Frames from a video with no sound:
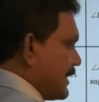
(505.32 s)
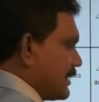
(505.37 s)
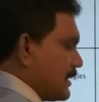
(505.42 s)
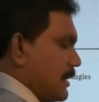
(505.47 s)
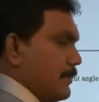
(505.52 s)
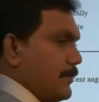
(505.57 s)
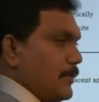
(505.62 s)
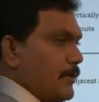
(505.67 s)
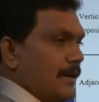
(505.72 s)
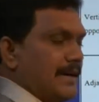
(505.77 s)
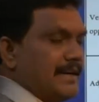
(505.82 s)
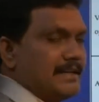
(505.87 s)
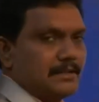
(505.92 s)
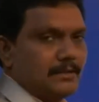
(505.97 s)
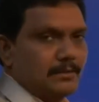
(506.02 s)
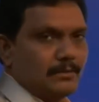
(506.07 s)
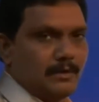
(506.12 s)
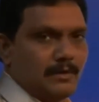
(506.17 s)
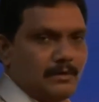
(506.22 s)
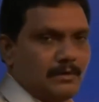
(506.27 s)
at the
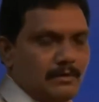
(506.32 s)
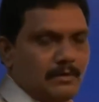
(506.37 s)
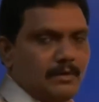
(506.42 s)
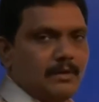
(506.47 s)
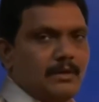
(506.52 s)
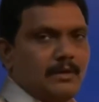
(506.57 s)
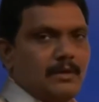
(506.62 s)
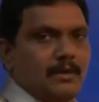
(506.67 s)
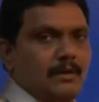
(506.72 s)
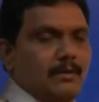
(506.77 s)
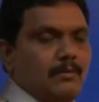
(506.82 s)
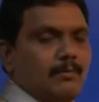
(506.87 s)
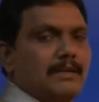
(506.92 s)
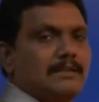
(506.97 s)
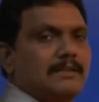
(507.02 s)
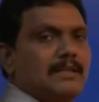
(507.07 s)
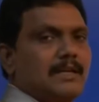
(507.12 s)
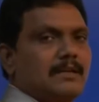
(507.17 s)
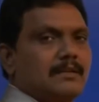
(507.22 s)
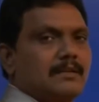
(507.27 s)
point O.
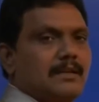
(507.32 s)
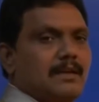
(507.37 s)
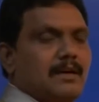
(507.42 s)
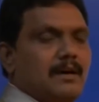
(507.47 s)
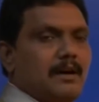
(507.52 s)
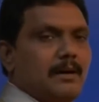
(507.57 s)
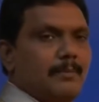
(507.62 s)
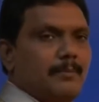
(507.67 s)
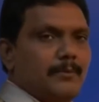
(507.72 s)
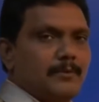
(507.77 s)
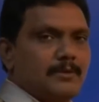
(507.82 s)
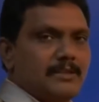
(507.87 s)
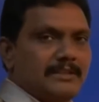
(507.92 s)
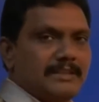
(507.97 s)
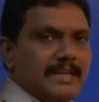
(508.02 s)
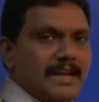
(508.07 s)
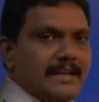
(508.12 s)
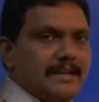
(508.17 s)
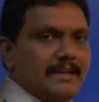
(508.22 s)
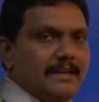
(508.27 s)
What are the
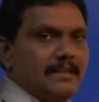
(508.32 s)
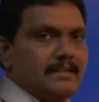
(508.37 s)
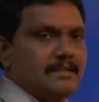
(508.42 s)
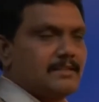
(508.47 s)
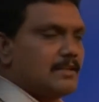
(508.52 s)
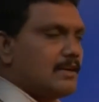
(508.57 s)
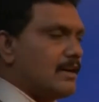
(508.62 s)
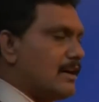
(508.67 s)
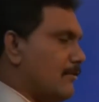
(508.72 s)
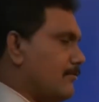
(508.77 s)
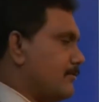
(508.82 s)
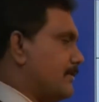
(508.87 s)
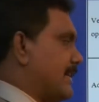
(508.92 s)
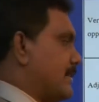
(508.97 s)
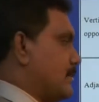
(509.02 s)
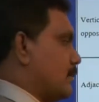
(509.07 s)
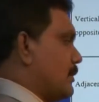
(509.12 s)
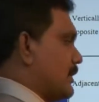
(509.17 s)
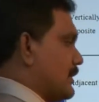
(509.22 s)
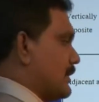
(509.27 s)
opposite angles of
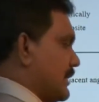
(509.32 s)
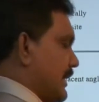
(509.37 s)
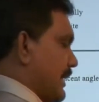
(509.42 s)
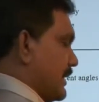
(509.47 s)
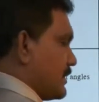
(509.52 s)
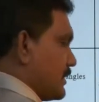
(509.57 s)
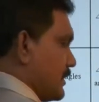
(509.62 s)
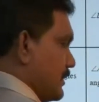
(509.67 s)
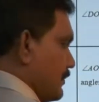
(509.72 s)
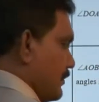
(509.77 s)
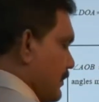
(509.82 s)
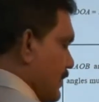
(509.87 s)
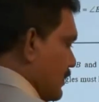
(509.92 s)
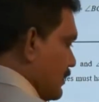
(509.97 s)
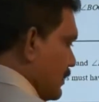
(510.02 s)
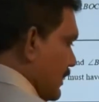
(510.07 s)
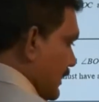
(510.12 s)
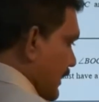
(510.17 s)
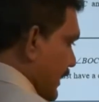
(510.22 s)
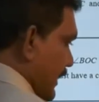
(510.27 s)
that vertex?
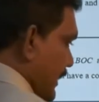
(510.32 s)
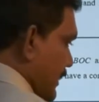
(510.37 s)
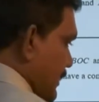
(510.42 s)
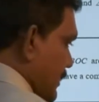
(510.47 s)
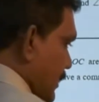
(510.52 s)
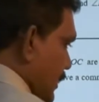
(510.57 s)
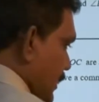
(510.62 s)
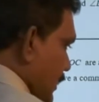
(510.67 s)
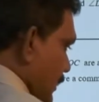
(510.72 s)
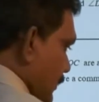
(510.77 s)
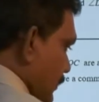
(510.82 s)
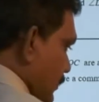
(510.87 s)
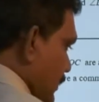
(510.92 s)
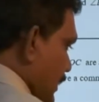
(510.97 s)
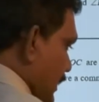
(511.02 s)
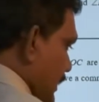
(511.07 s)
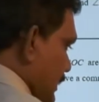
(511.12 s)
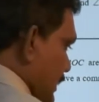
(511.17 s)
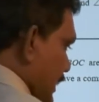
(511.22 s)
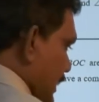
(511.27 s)
That is,
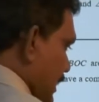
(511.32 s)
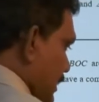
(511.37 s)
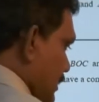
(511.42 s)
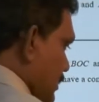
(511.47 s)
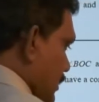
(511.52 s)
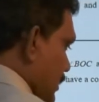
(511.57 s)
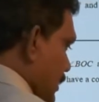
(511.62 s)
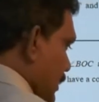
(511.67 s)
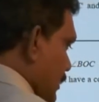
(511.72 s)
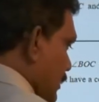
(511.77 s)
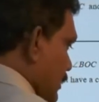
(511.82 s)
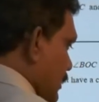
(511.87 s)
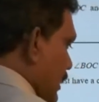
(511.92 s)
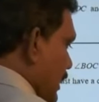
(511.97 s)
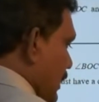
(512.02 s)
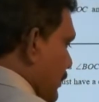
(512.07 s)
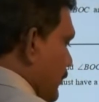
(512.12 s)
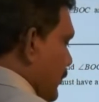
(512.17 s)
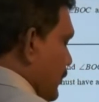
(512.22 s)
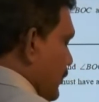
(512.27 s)
these are called
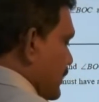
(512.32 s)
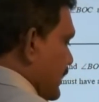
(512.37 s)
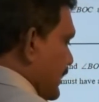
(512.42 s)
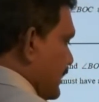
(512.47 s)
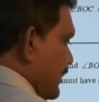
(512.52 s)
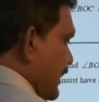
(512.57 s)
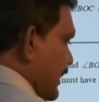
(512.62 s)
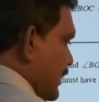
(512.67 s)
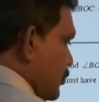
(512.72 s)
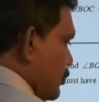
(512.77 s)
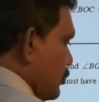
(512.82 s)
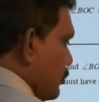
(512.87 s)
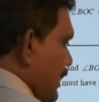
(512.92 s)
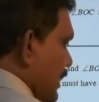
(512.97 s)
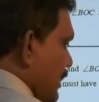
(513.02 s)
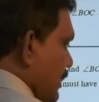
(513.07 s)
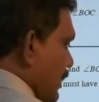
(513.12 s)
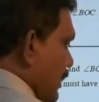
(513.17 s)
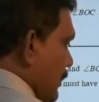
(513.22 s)
opposite. These two are